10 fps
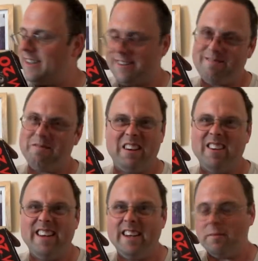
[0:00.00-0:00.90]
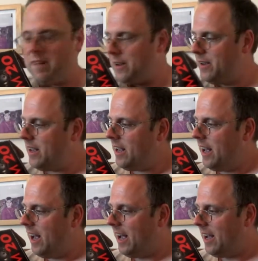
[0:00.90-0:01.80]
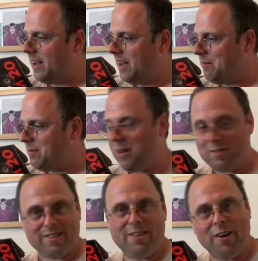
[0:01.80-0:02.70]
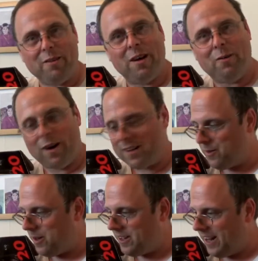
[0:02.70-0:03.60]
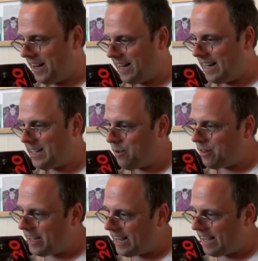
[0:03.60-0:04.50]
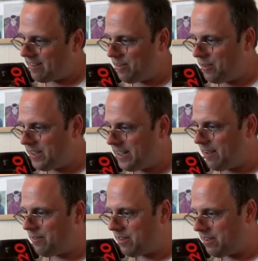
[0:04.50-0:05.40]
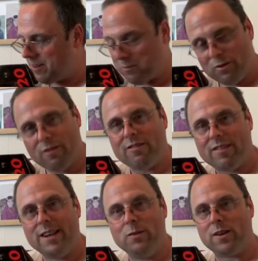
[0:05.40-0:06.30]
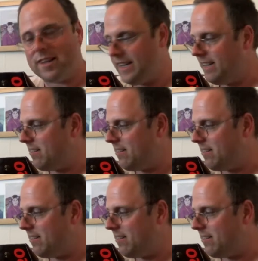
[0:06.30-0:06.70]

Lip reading: You don't need them now. I've just got them. I wanted one, and I don't think it has all the. I'm sure I've seen one of these